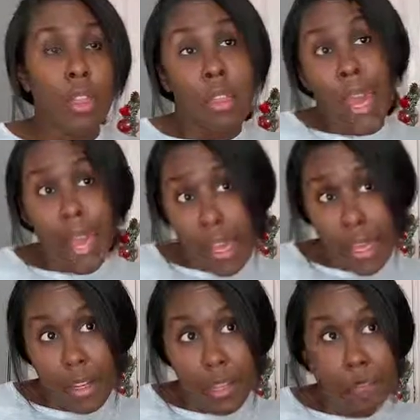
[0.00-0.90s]

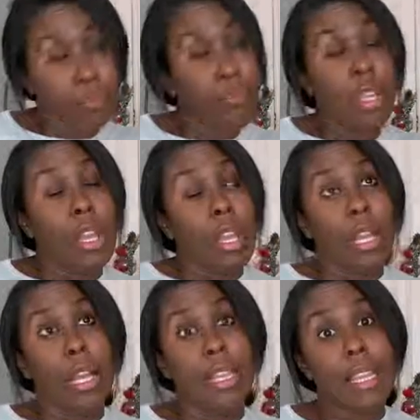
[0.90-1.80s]
Then,
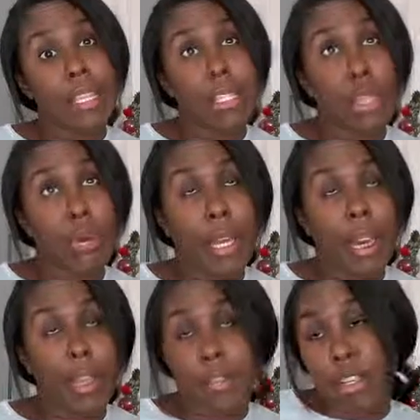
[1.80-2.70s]
like things don't
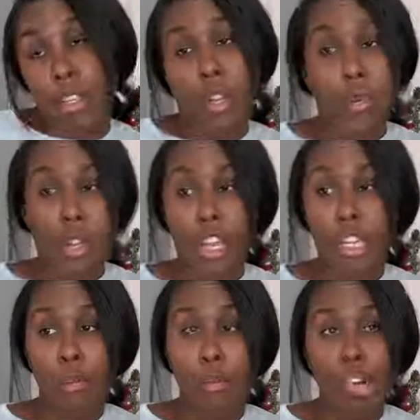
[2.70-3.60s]
get,
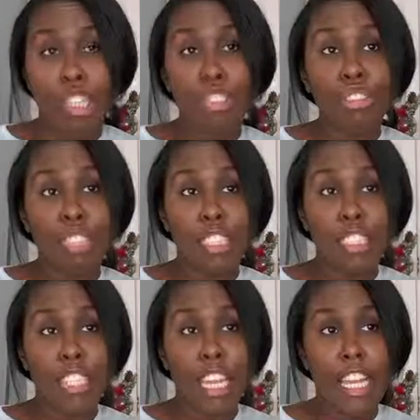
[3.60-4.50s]
any more
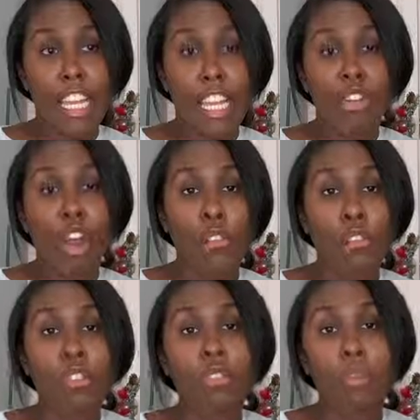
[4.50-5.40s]
interesting, an
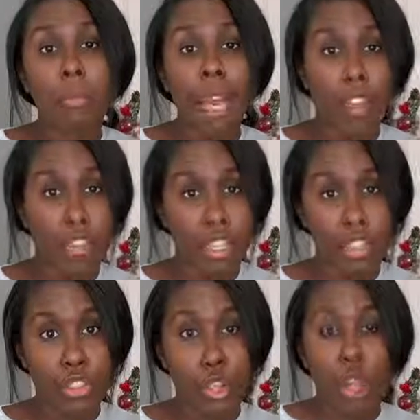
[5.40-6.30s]
offer of
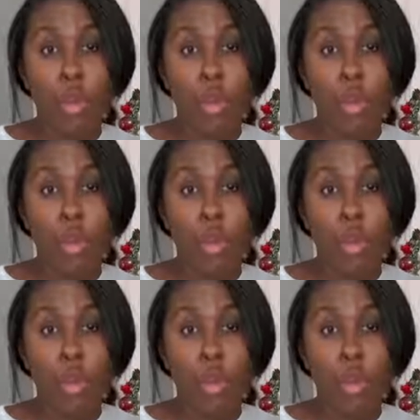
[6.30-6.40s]
marriage